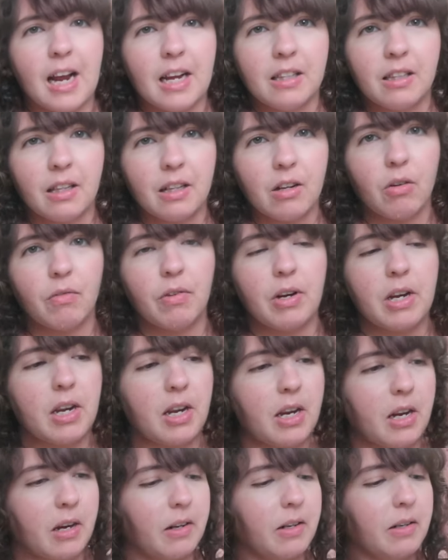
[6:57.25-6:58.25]
item over
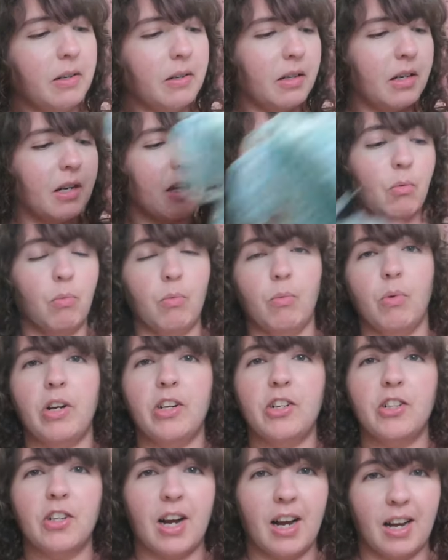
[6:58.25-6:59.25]
here,
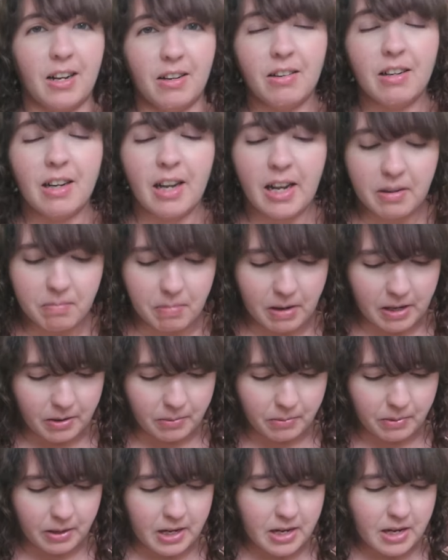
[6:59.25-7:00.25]
which I don't like by
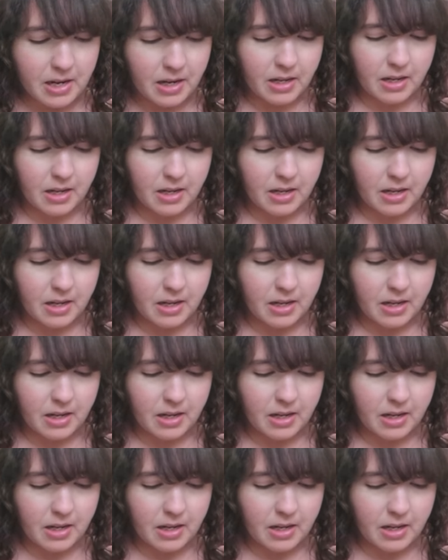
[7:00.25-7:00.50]
the way,